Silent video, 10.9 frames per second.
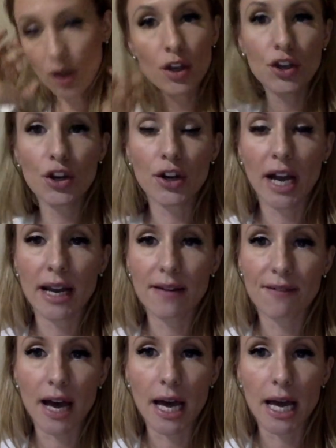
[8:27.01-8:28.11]
your kind of
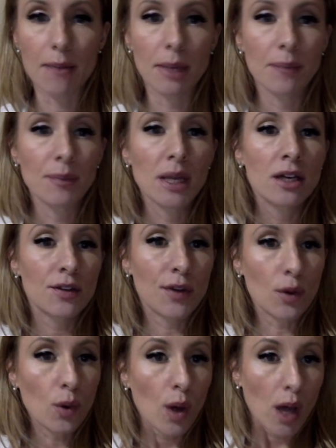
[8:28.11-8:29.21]
vibe.
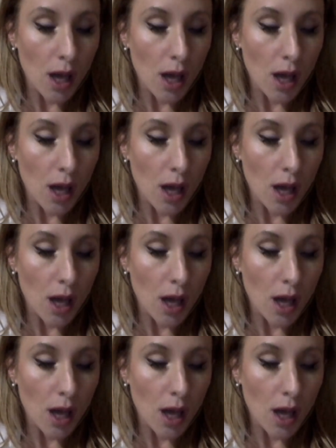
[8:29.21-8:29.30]
So